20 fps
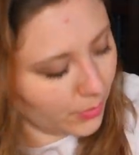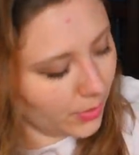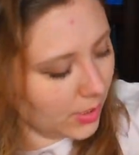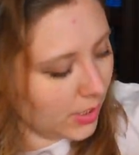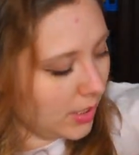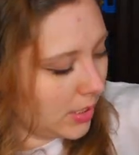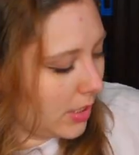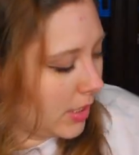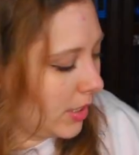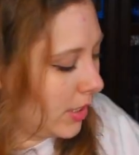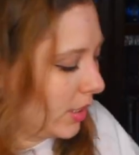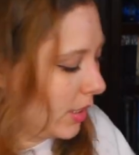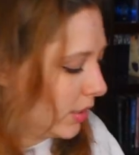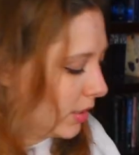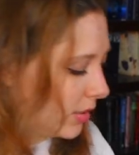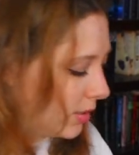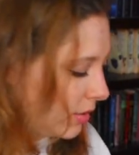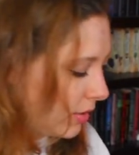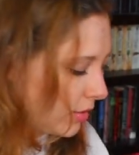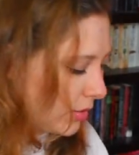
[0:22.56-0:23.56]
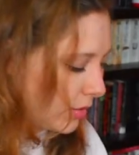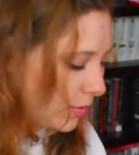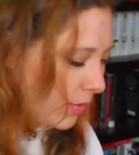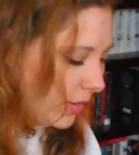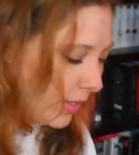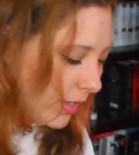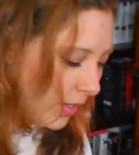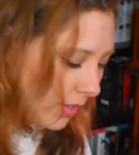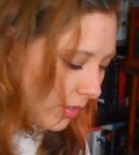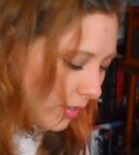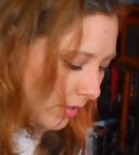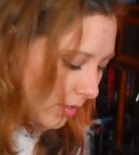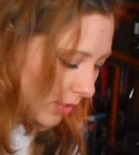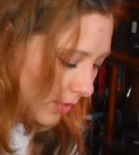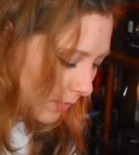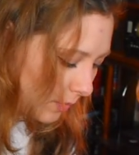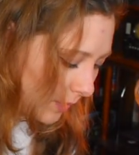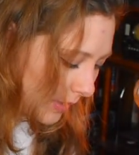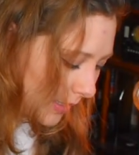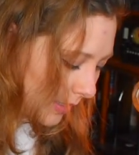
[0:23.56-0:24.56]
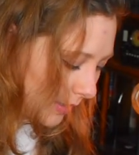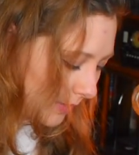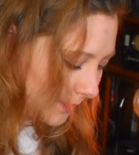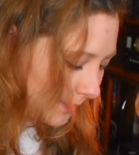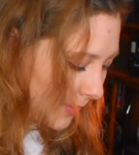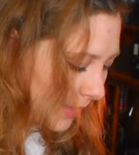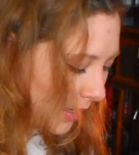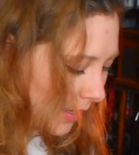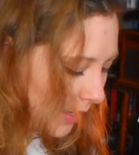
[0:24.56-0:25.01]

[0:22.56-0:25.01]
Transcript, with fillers: book in here. Do I? Well,